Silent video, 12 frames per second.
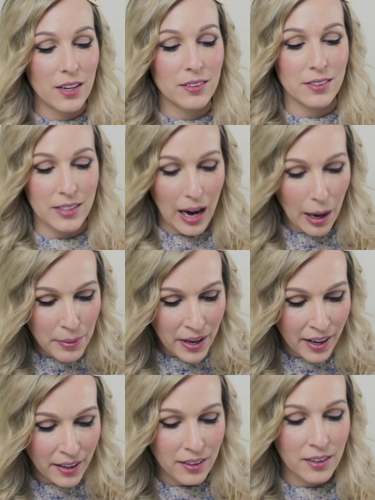
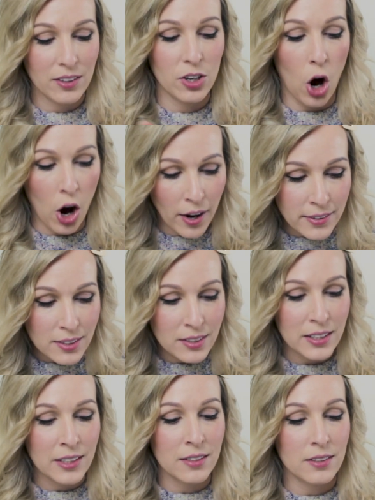stabbing,
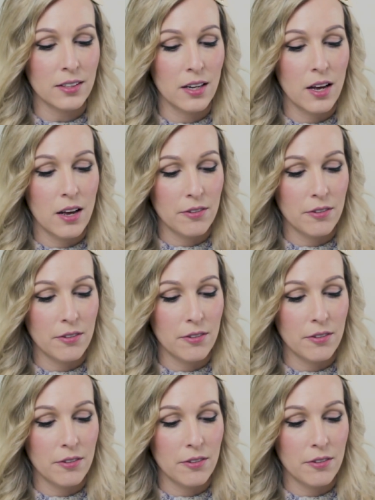constant,